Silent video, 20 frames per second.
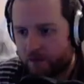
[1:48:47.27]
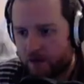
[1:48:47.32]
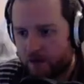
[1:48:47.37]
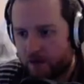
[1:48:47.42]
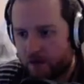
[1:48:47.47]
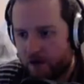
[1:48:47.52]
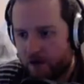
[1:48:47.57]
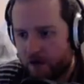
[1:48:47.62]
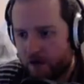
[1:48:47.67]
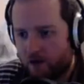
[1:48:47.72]

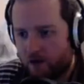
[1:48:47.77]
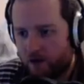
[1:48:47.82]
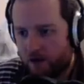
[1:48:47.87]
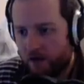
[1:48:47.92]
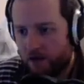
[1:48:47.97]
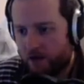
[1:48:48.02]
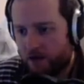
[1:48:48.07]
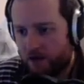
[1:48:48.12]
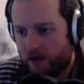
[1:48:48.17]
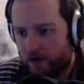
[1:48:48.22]
No,
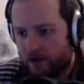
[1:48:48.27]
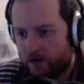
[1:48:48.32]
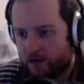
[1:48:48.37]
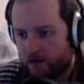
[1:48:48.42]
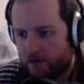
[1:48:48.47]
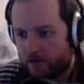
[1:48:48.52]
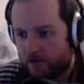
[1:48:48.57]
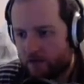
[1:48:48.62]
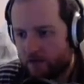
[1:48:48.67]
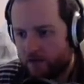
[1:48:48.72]
where are you? In the
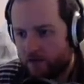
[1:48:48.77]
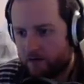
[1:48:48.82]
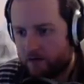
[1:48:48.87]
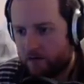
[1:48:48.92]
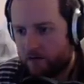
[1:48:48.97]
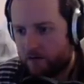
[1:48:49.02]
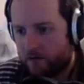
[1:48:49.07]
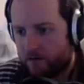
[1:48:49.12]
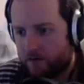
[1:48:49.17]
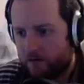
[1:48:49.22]
gloom.
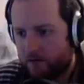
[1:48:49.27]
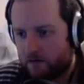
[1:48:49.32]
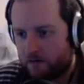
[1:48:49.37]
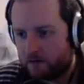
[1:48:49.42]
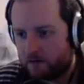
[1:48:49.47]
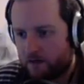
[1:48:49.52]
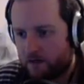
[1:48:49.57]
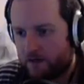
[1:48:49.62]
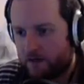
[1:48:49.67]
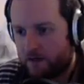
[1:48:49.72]

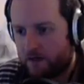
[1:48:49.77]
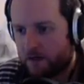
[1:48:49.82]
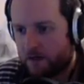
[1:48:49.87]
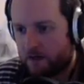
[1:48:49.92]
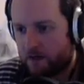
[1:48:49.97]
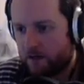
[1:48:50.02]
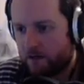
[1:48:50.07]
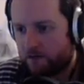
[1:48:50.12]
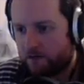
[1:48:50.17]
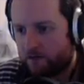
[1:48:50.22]
In the
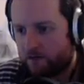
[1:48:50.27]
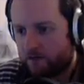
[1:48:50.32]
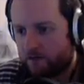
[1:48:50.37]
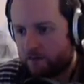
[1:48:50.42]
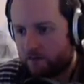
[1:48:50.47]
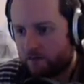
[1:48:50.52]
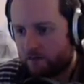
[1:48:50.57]
gloom?